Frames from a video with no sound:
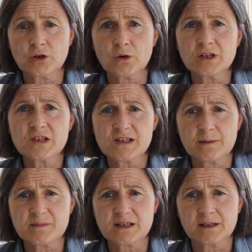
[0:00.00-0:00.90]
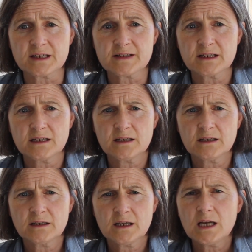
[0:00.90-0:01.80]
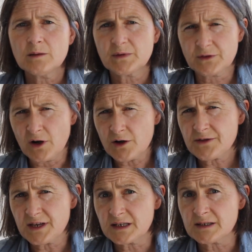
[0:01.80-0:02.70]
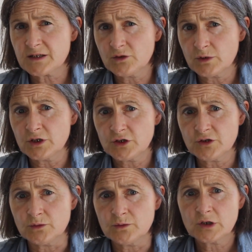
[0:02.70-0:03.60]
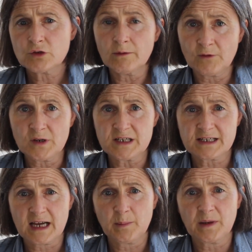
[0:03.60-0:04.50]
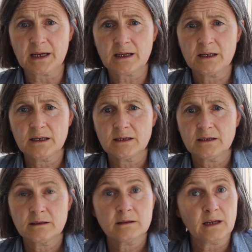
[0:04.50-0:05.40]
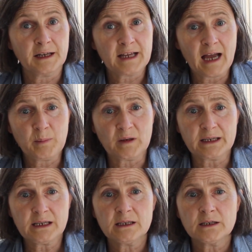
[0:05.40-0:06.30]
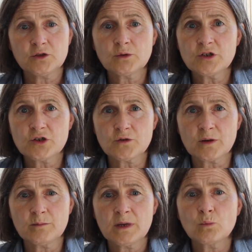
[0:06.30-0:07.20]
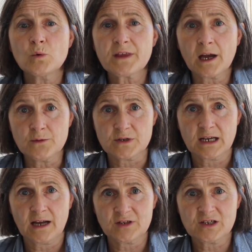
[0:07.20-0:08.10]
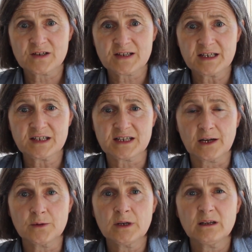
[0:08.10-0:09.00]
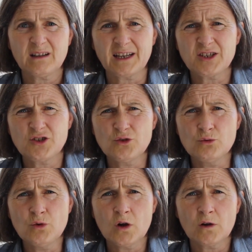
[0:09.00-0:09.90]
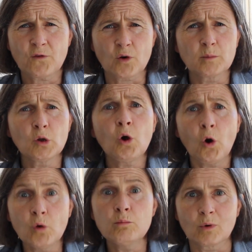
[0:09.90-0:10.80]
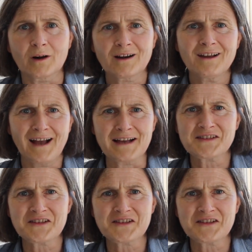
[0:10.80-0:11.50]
according to some studies. But there are things you can do to avoid it happening. And happily, you can do them without having to sit down and do formal homework as